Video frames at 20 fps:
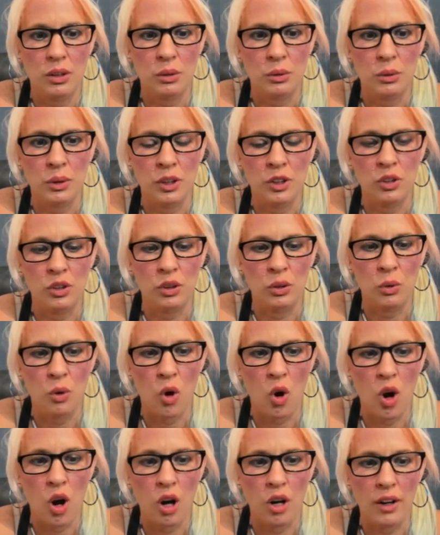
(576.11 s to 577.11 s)
we're going to do
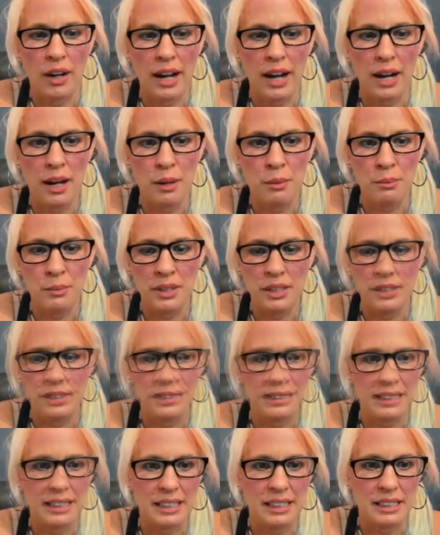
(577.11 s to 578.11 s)
rm
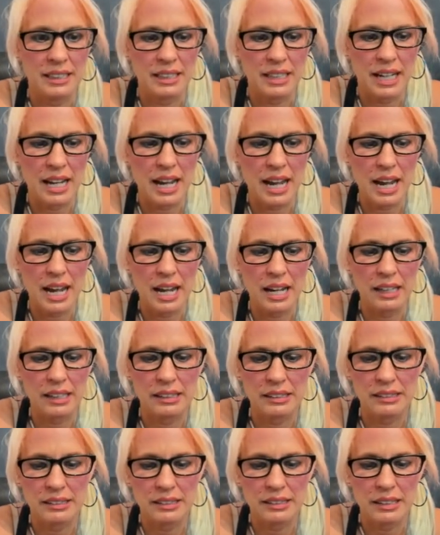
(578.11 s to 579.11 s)

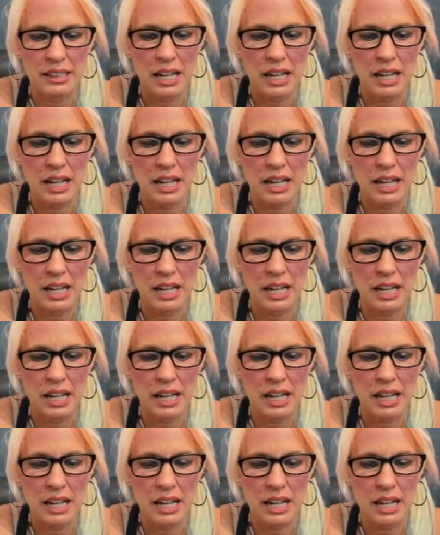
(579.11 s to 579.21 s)
index.html.